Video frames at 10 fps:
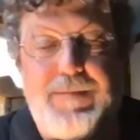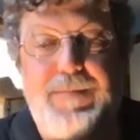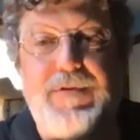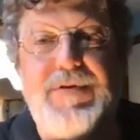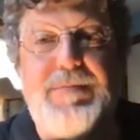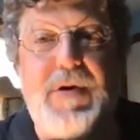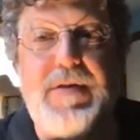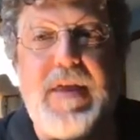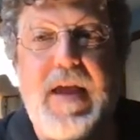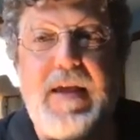Blue's
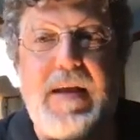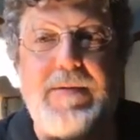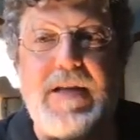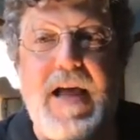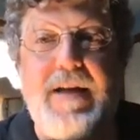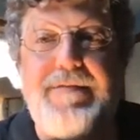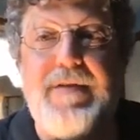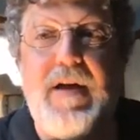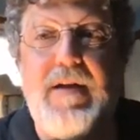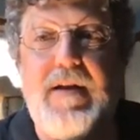birthday, and that was a lot of fun.